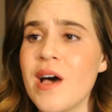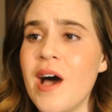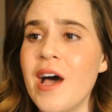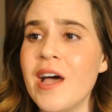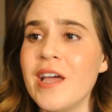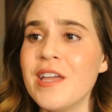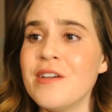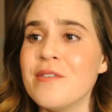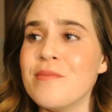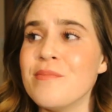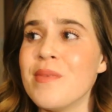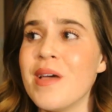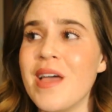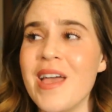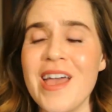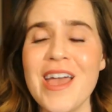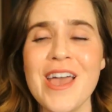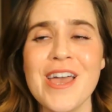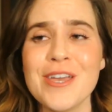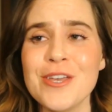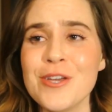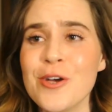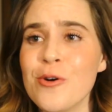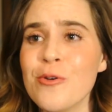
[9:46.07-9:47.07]
I am
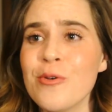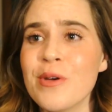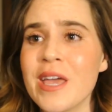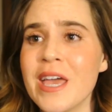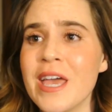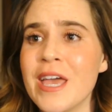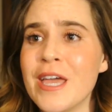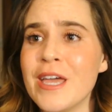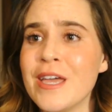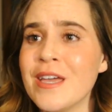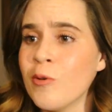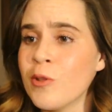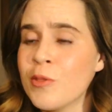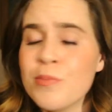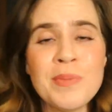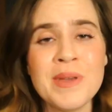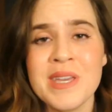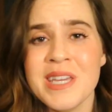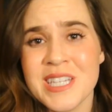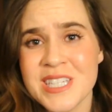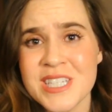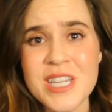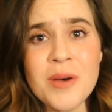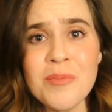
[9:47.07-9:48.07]
a-okay with
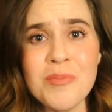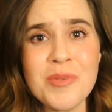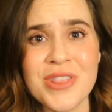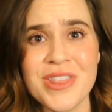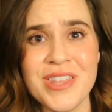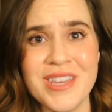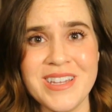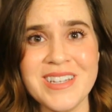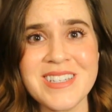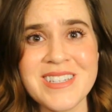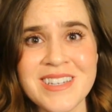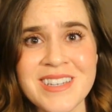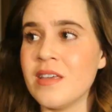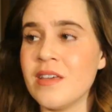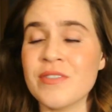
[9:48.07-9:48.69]
being done with it.